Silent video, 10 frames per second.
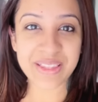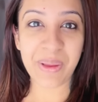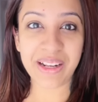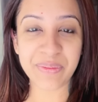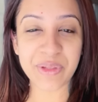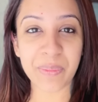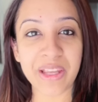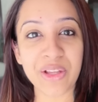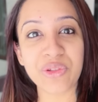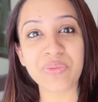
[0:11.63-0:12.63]
Welcome to
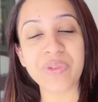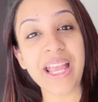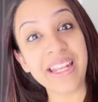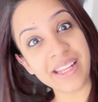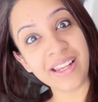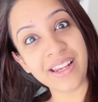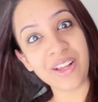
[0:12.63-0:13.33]
my YouTube channel.